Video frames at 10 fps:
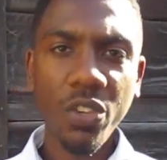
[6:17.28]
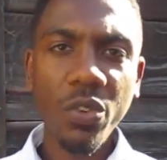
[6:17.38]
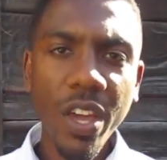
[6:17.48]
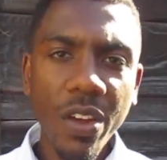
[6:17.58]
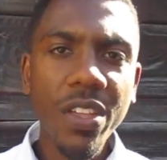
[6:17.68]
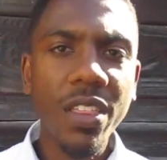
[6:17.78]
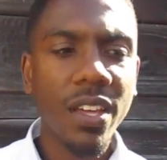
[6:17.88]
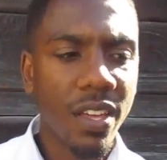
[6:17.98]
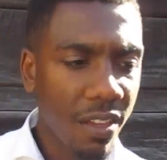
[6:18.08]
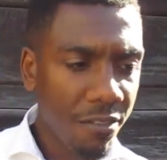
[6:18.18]
You carry
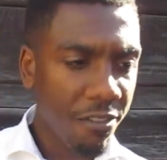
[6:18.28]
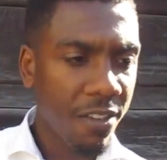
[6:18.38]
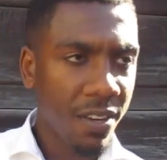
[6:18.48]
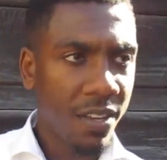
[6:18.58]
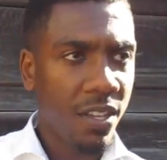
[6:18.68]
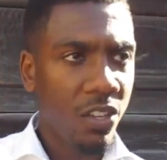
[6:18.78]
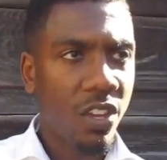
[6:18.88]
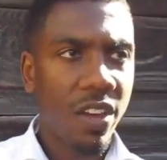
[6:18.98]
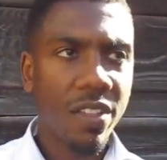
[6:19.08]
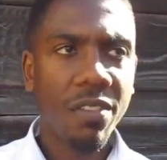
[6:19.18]
the infant,
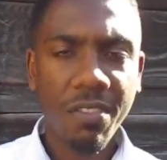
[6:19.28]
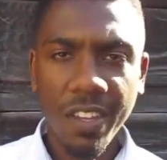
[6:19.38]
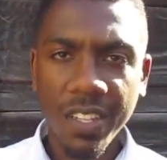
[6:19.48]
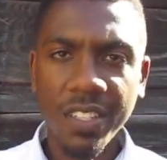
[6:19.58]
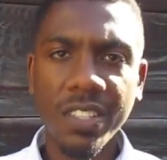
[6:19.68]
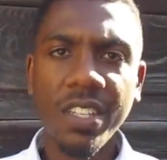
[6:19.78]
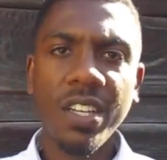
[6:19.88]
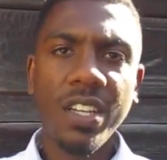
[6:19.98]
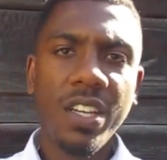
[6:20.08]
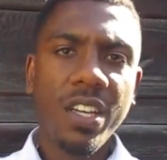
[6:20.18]
you carry the fetus,
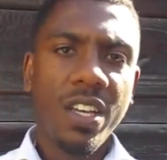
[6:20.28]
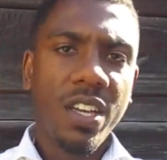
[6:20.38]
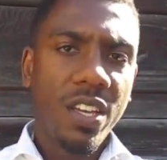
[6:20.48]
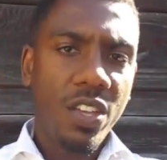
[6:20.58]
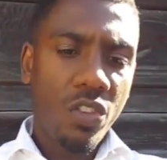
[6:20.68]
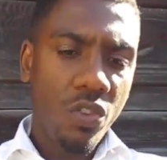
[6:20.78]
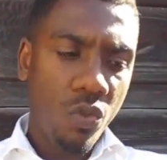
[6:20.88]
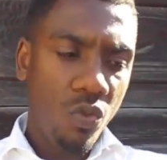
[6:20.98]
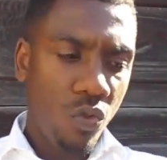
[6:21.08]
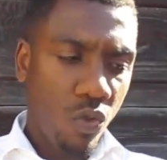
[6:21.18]

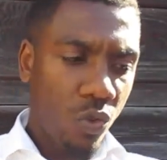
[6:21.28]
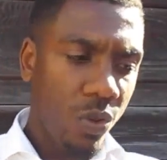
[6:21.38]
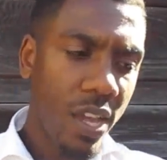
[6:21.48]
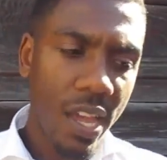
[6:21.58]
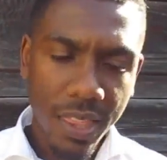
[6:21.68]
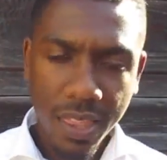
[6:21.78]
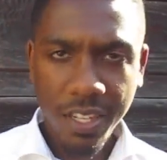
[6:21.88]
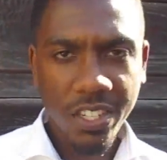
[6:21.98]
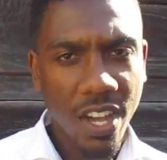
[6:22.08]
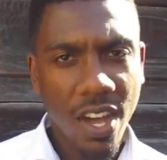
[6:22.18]
you create
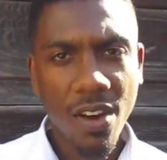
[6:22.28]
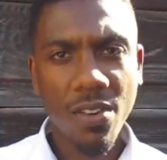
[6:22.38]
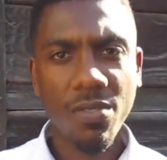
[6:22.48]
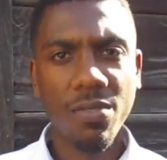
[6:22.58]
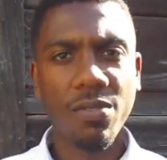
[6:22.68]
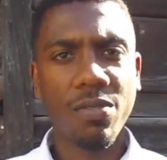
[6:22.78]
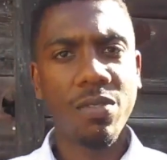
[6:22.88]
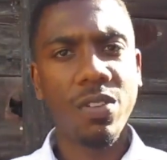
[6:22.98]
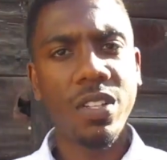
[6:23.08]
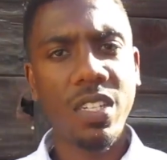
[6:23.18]
the child
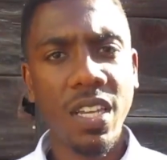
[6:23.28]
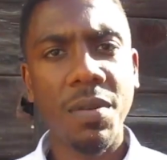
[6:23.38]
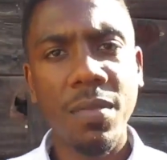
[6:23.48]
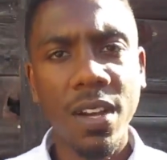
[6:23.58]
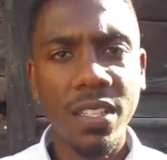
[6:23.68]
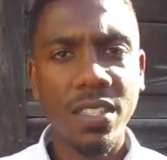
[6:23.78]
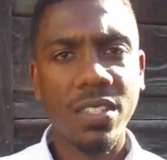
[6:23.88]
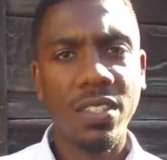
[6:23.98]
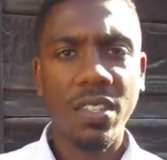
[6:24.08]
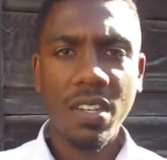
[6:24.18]
10
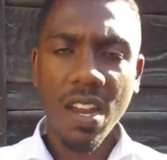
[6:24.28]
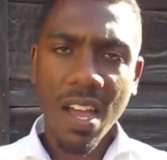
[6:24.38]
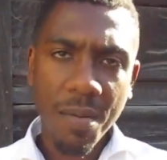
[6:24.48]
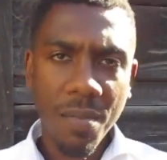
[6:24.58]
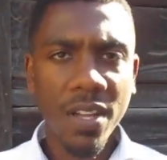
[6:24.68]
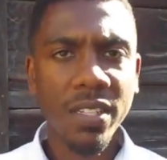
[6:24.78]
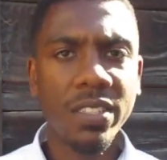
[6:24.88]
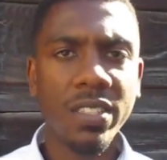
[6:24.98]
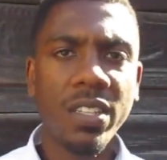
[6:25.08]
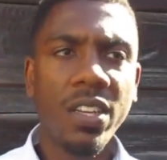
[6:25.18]
months, nine
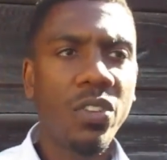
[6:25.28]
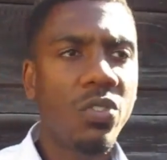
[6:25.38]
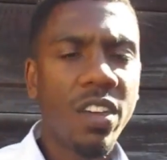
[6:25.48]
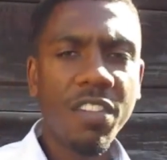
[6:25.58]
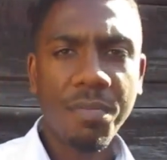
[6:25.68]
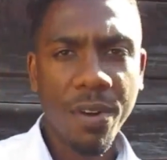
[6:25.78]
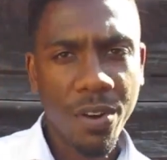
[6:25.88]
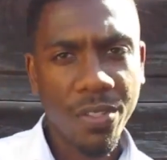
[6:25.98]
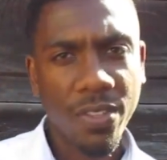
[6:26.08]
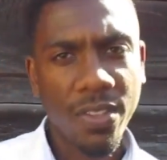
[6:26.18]
months, you give
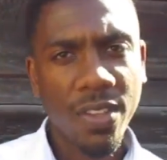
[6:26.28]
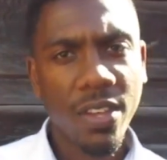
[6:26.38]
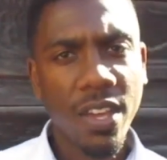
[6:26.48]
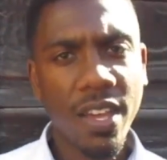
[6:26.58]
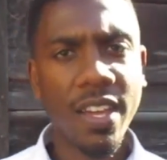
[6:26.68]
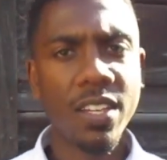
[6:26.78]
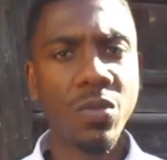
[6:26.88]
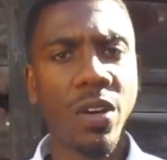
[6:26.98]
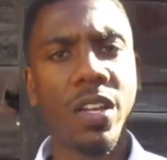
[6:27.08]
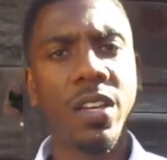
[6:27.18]
birth, and
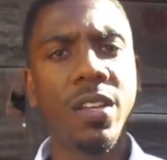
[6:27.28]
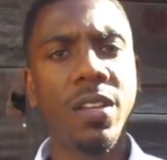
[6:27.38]
guess what?